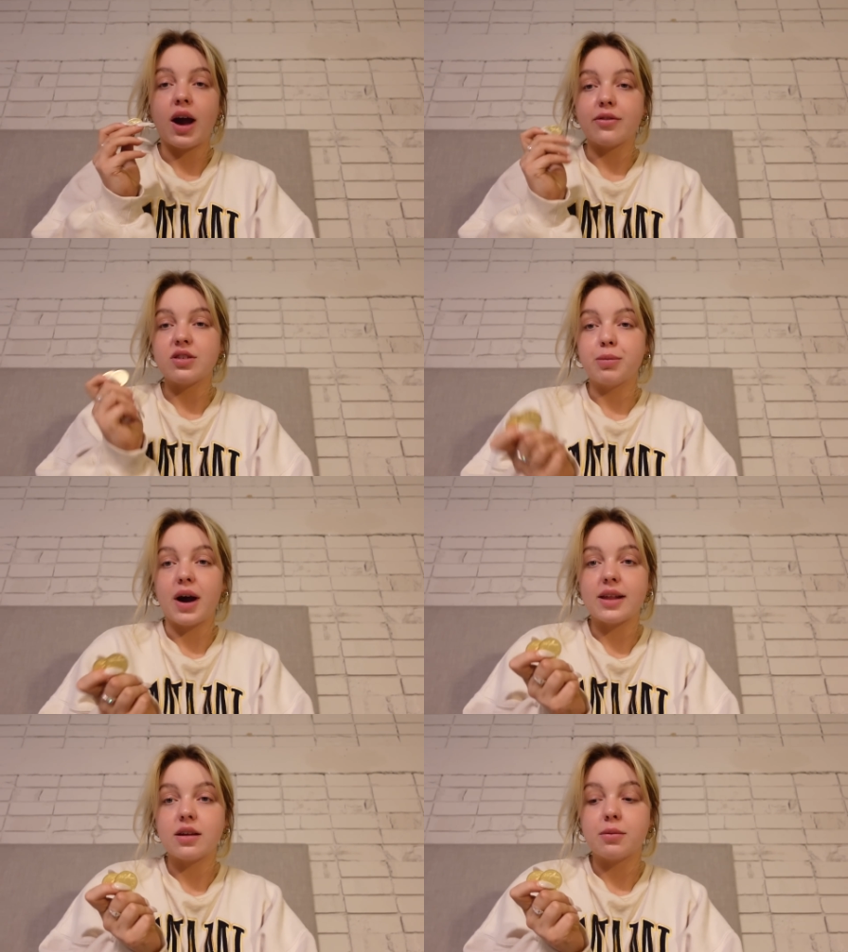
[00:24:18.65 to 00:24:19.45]
have to
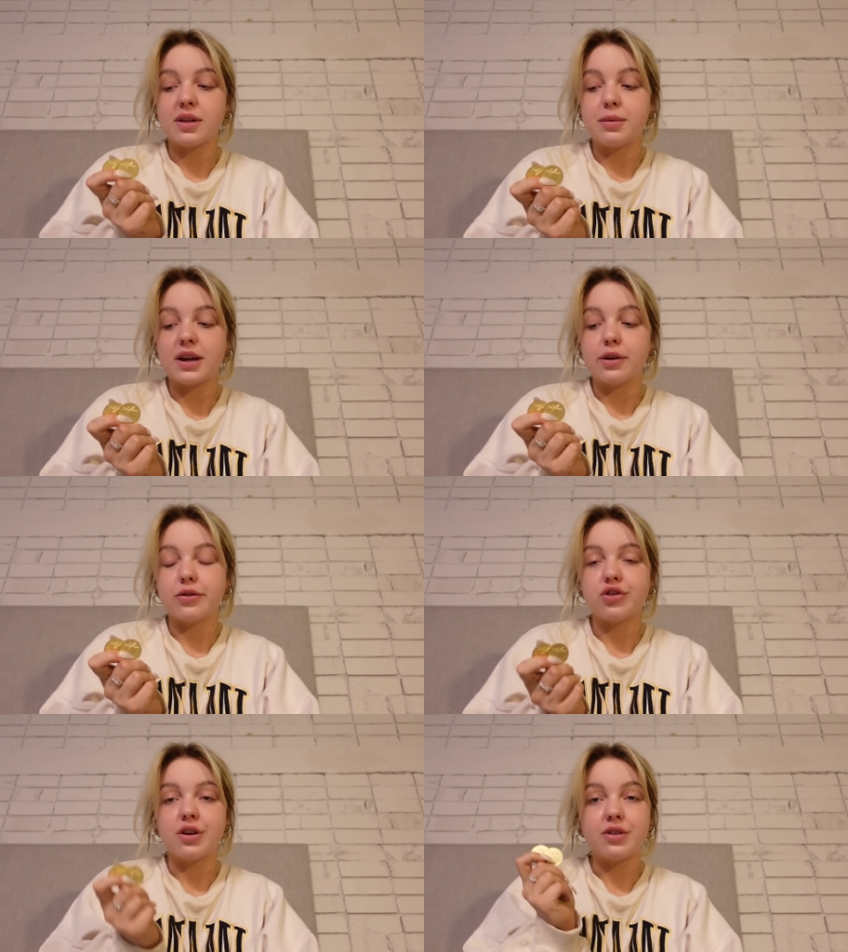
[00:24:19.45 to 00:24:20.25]
buy them at the beginning of
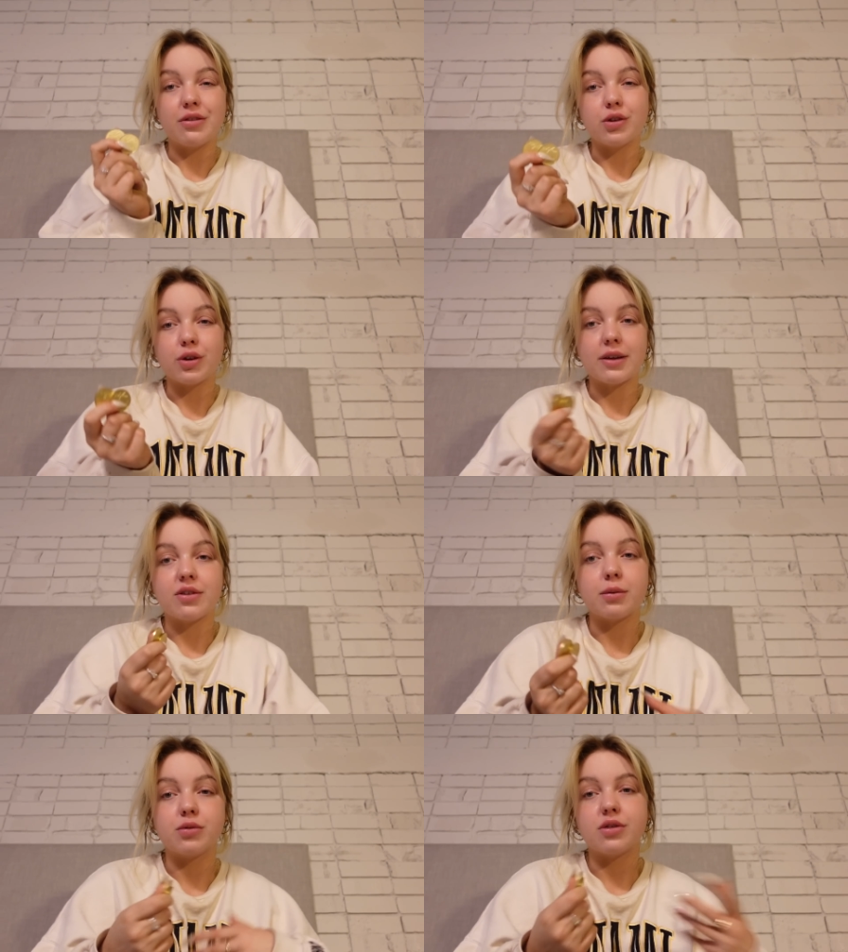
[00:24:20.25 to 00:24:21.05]
your shift if you're not giving them